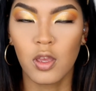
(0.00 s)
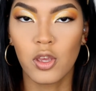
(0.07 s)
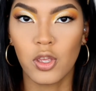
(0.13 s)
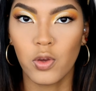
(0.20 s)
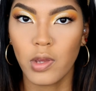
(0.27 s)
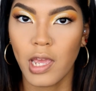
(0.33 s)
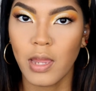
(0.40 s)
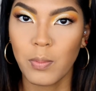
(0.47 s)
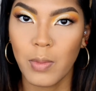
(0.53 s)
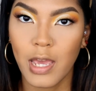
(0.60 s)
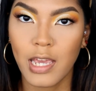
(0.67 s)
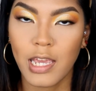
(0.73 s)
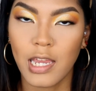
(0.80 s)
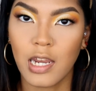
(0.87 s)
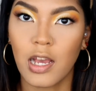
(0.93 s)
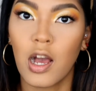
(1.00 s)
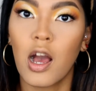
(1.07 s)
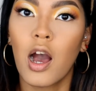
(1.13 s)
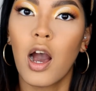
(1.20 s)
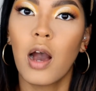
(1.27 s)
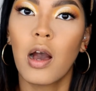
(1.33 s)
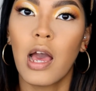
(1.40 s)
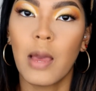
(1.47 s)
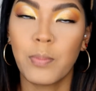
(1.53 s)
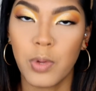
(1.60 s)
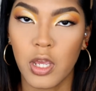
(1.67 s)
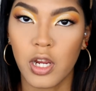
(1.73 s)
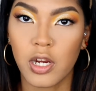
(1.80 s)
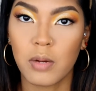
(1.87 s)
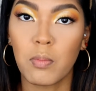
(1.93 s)
You can make it
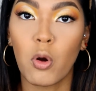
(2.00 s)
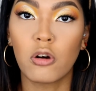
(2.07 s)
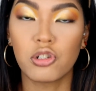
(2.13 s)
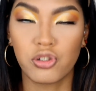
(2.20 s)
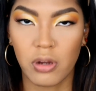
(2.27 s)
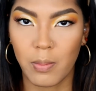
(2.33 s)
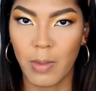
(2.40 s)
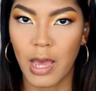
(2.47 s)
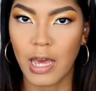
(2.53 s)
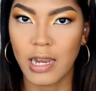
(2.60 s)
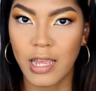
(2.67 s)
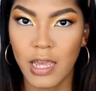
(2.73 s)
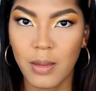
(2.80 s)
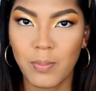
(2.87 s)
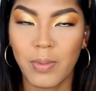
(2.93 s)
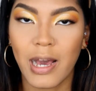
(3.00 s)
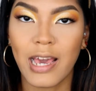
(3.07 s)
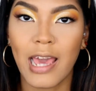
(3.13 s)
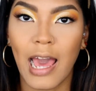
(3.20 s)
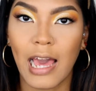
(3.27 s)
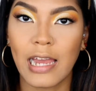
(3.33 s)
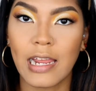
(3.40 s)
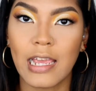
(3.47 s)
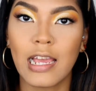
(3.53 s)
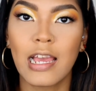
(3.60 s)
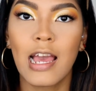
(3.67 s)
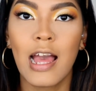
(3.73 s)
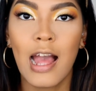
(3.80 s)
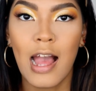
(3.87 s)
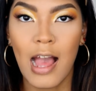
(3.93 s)
appear more dramatic by adding
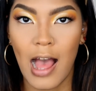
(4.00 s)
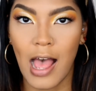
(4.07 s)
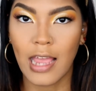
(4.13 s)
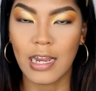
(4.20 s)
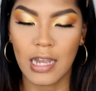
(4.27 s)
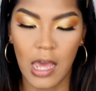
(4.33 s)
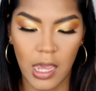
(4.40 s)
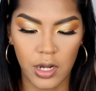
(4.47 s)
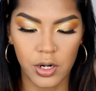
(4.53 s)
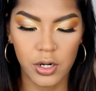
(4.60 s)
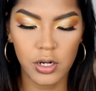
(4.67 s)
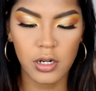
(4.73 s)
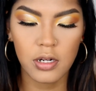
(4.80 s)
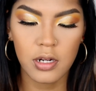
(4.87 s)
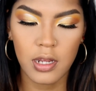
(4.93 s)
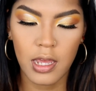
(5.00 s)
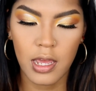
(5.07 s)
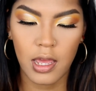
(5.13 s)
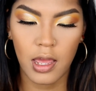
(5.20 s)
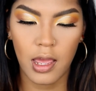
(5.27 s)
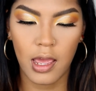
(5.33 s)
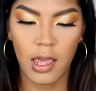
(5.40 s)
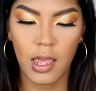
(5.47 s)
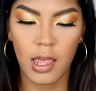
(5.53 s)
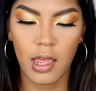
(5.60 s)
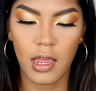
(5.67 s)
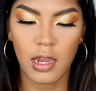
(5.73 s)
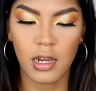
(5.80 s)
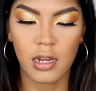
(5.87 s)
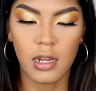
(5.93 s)
highlighter,
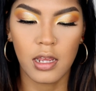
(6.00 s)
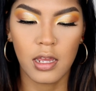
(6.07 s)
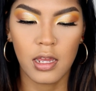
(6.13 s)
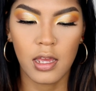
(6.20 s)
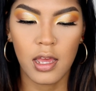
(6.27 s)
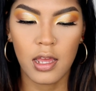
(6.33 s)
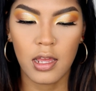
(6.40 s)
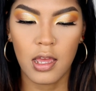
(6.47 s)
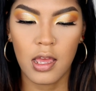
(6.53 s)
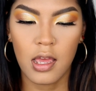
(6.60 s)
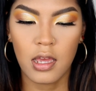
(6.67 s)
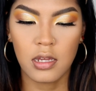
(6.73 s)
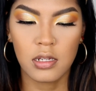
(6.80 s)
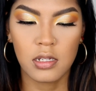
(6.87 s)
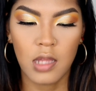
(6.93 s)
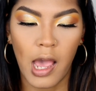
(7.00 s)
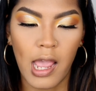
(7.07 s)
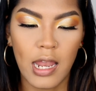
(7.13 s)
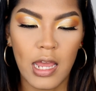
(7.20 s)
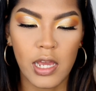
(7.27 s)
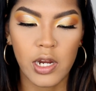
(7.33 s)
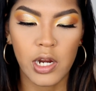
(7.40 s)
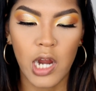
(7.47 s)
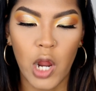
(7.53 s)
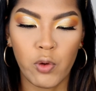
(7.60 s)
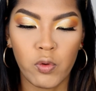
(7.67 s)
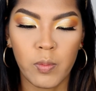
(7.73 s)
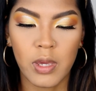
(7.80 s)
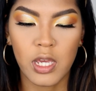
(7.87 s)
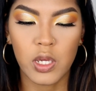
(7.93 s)
and highlighter I
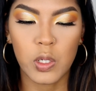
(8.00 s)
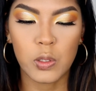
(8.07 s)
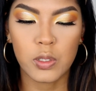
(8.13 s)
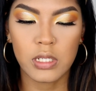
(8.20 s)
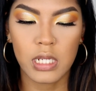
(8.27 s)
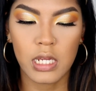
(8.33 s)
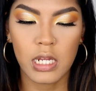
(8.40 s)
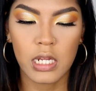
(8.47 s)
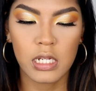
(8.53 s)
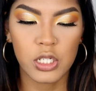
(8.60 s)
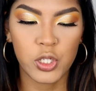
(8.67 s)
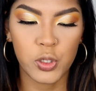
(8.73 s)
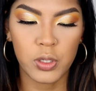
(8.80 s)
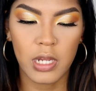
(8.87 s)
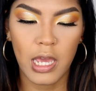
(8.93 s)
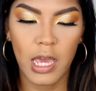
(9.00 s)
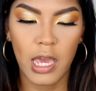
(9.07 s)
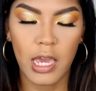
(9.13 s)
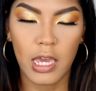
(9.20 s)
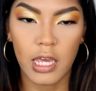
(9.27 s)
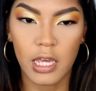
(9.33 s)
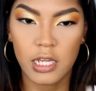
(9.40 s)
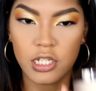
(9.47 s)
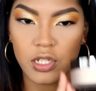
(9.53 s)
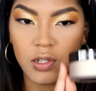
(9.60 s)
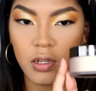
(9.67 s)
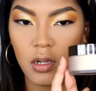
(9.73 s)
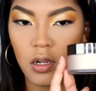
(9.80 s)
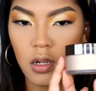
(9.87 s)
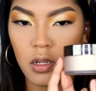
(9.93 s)
will be using today
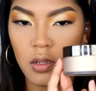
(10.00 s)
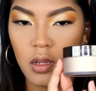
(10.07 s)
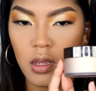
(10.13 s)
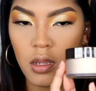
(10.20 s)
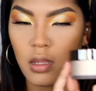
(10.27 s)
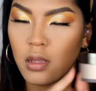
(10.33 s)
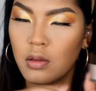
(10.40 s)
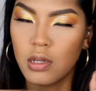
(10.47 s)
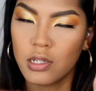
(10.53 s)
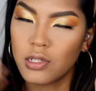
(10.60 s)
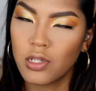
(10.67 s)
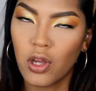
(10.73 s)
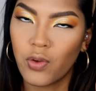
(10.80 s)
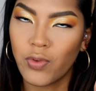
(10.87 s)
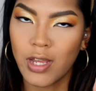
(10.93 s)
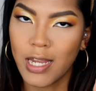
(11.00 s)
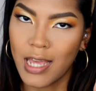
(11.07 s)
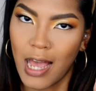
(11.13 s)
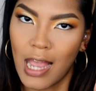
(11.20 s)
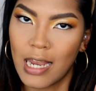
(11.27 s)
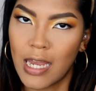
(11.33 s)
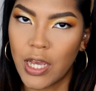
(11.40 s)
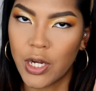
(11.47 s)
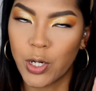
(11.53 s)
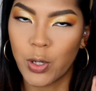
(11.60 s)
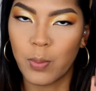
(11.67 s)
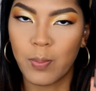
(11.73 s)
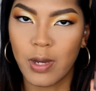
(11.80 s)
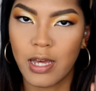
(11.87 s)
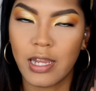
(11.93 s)
is, it's not really
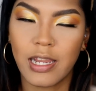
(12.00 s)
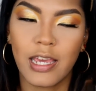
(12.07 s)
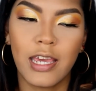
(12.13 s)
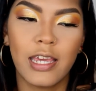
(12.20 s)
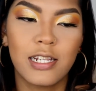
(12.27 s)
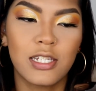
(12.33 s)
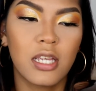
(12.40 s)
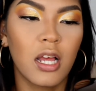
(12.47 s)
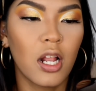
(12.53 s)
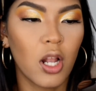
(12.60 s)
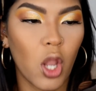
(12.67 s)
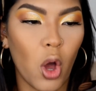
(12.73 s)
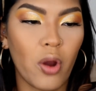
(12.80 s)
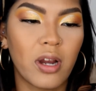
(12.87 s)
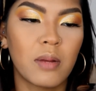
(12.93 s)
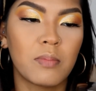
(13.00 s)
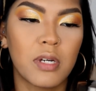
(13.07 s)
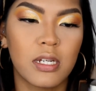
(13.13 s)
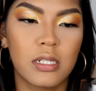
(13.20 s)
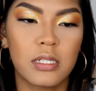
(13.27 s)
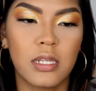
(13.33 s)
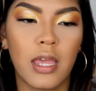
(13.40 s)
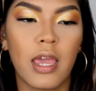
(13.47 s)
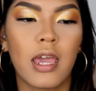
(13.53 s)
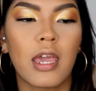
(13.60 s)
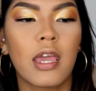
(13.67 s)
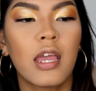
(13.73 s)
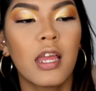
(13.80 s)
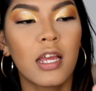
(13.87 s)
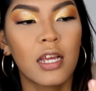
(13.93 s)
highlighter, but it's Laura Mercier